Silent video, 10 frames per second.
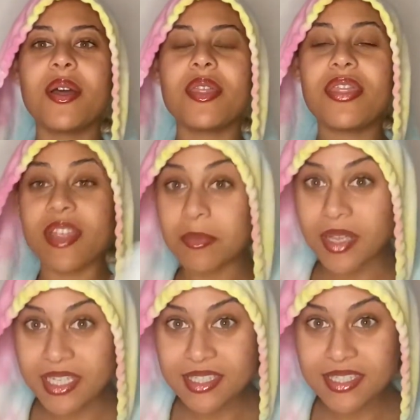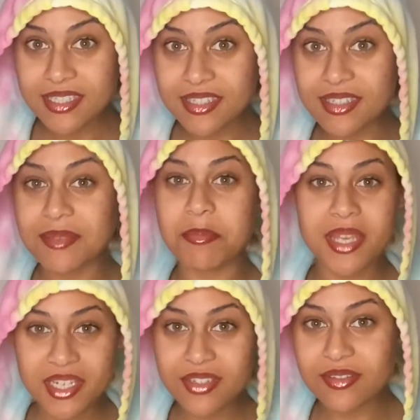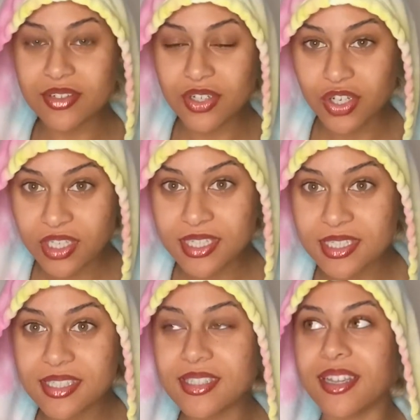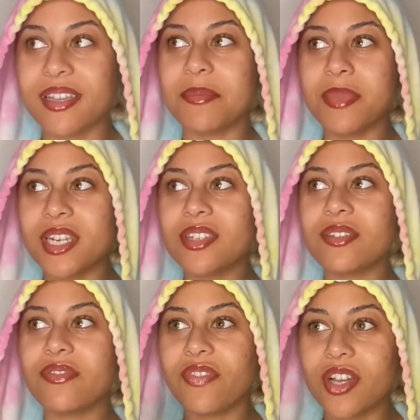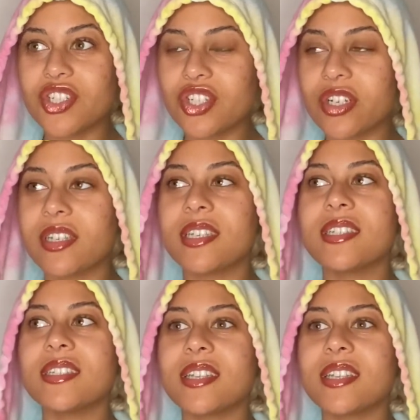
thin mints, mint cookies, like mint fudge cookies.